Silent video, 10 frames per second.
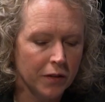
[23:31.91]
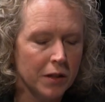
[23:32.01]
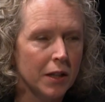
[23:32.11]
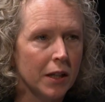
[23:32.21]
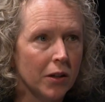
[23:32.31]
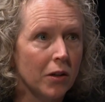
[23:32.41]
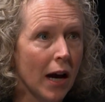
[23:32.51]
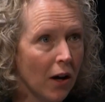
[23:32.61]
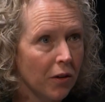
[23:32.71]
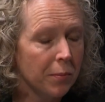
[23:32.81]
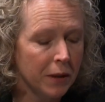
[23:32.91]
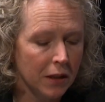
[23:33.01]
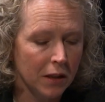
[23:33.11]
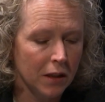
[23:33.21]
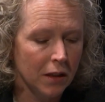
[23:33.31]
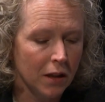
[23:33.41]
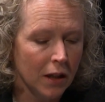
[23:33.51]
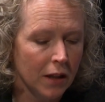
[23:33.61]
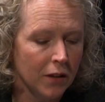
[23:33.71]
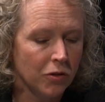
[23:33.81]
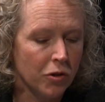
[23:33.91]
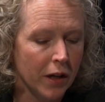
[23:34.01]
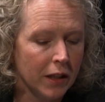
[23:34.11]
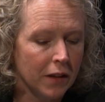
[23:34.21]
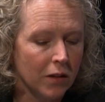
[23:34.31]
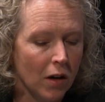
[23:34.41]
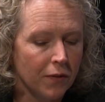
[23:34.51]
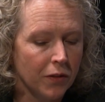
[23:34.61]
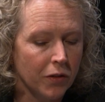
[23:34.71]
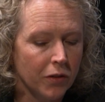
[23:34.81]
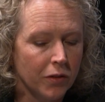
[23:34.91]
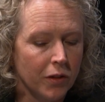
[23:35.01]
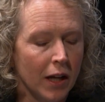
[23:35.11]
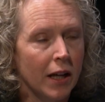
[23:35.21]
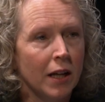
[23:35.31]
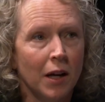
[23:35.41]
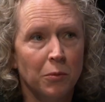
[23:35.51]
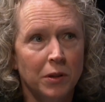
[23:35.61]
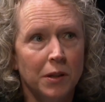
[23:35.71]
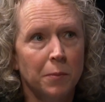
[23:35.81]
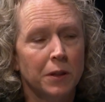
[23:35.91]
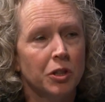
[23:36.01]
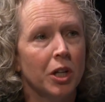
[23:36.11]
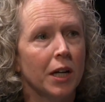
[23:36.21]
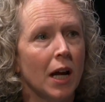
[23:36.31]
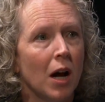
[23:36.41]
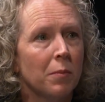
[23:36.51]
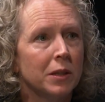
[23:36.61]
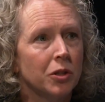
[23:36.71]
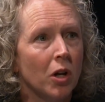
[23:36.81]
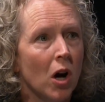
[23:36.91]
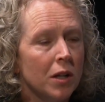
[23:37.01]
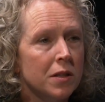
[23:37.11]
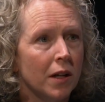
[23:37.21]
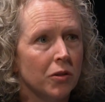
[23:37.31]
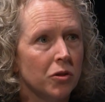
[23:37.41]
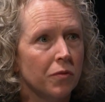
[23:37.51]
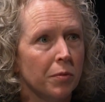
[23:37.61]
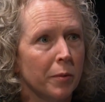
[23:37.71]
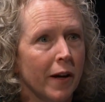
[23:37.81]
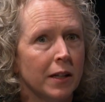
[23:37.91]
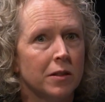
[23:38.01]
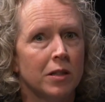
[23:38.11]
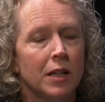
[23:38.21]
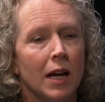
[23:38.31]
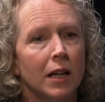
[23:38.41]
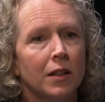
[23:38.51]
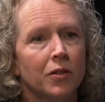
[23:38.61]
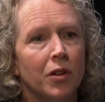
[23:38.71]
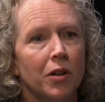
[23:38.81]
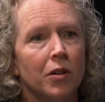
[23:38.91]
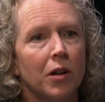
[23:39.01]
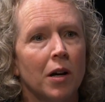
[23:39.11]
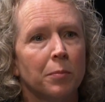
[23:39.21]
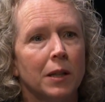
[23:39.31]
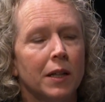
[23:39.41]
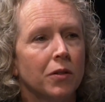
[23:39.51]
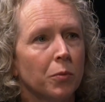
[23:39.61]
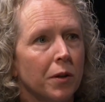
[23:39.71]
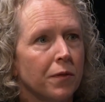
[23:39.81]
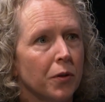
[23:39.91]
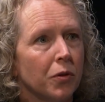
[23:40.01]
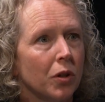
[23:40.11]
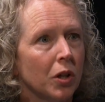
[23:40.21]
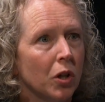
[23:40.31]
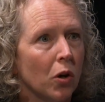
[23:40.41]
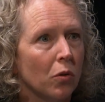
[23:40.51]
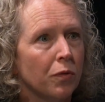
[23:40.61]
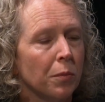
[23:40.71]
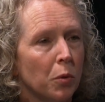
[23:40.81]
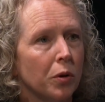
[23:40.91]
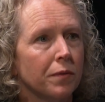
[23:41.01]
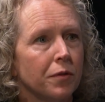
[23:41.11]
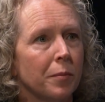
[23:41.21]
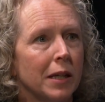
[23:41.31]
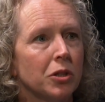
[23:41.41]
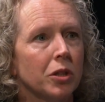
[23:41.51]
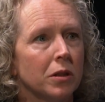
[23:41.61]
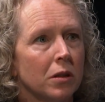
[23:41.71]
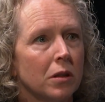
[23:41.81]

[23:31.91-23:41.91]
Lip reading: to hear how the PD is training its officers, and I really appreciate how much context you've provided today. Is there a place where folks can go for more information?